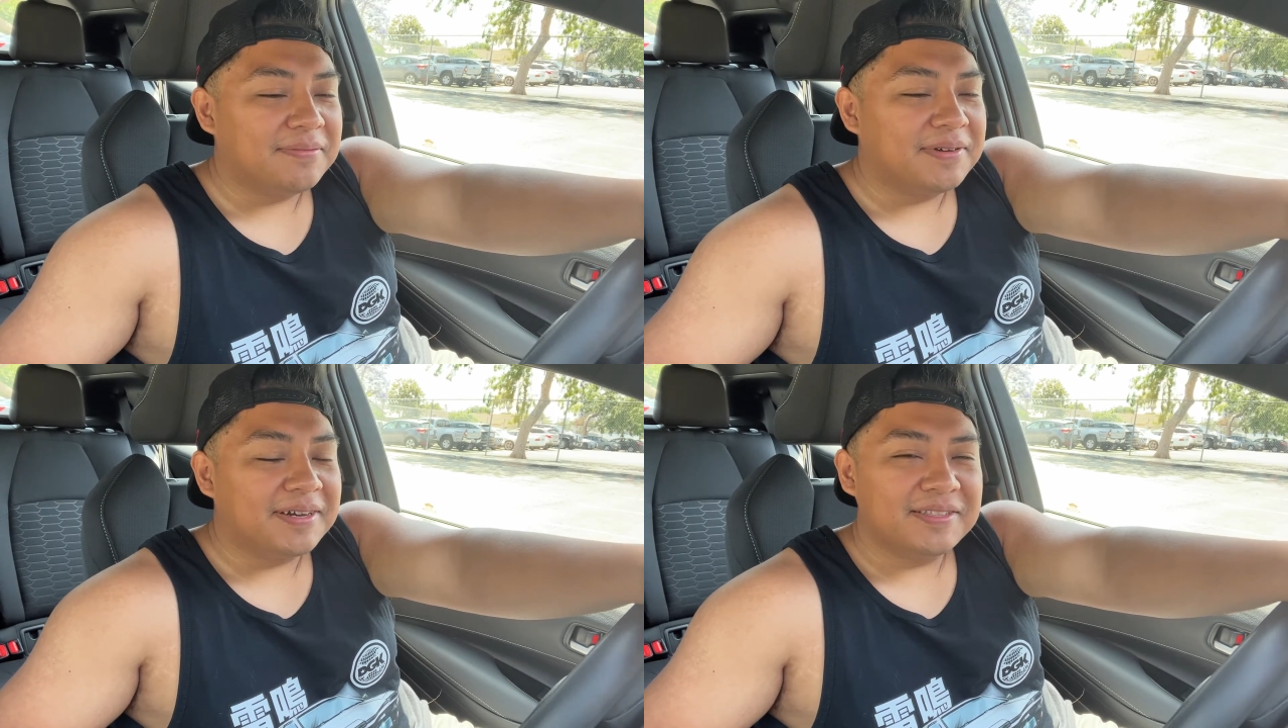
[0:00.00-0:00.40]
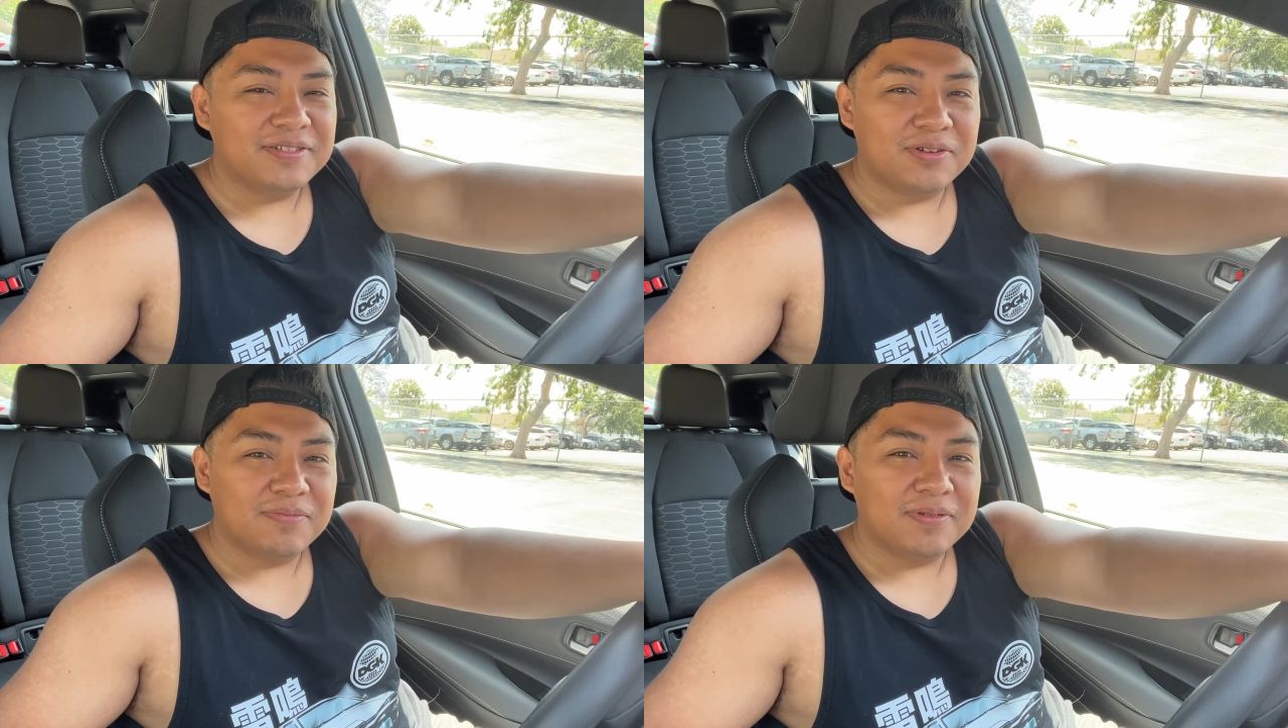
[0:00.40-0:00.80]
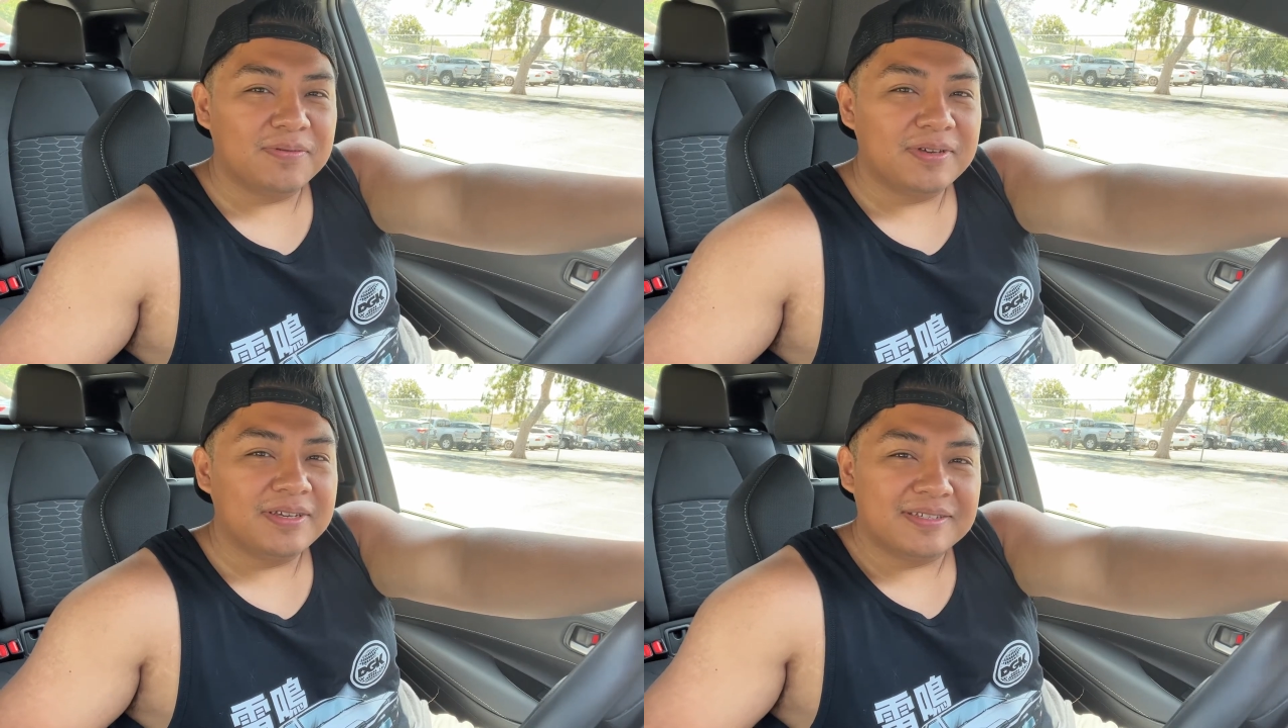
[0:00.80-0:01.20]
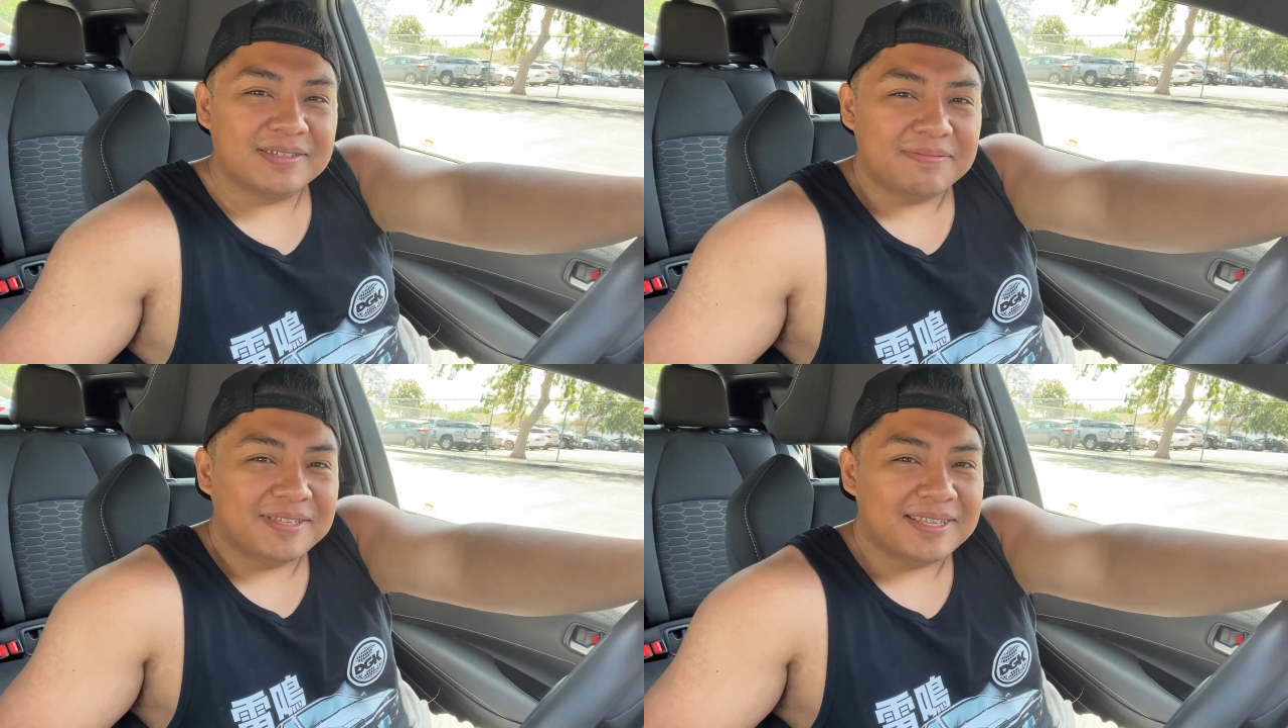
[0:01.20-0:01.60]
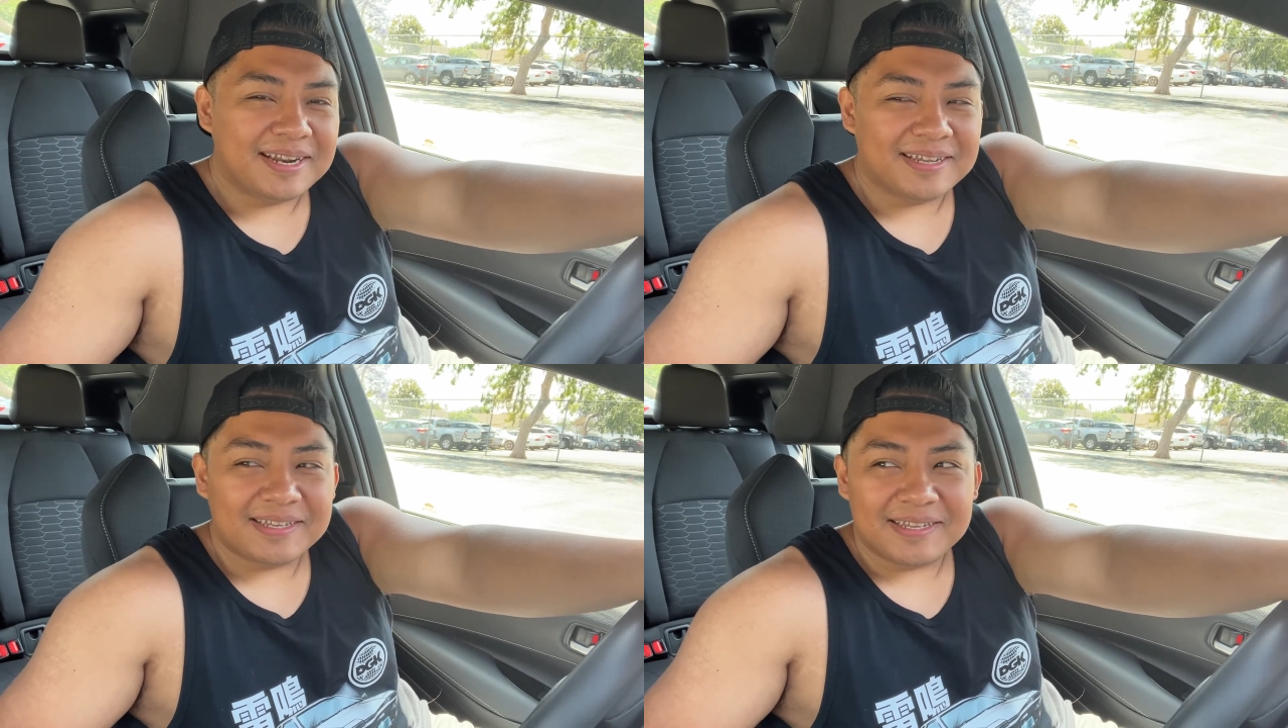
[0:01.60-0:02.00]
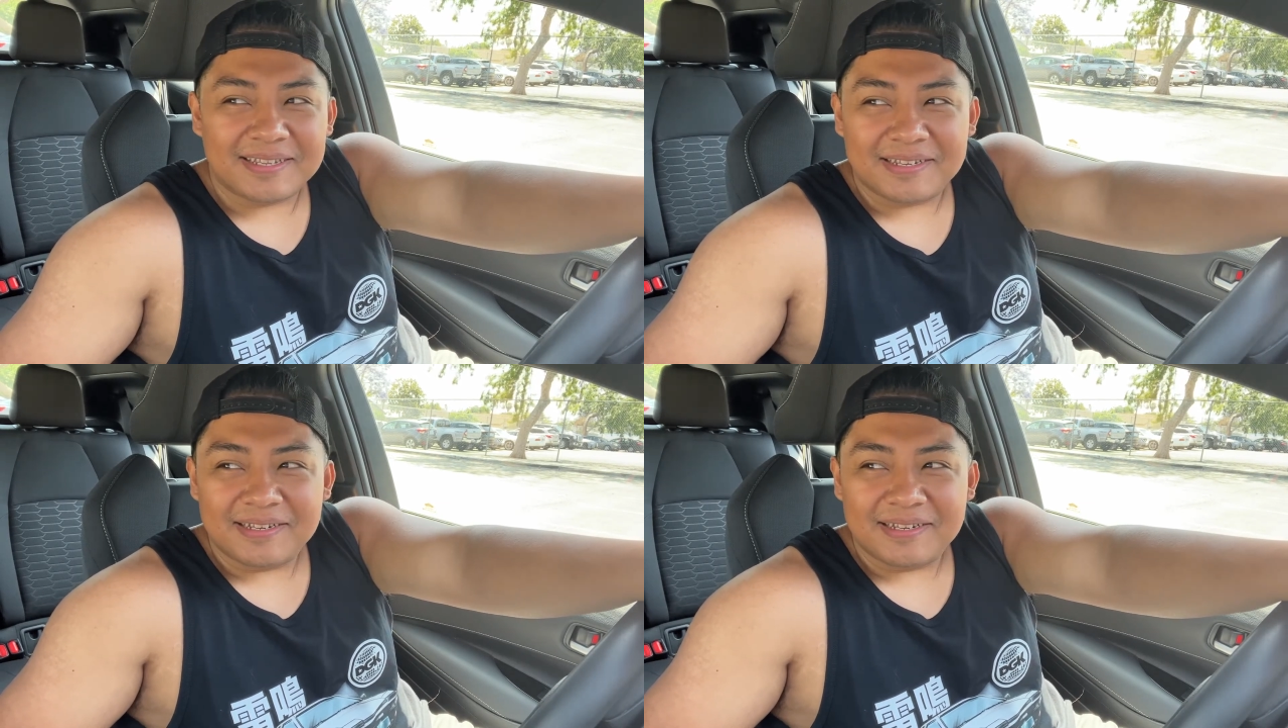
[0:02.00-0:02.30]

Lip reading: behind the Slurp of the Week, is something that I can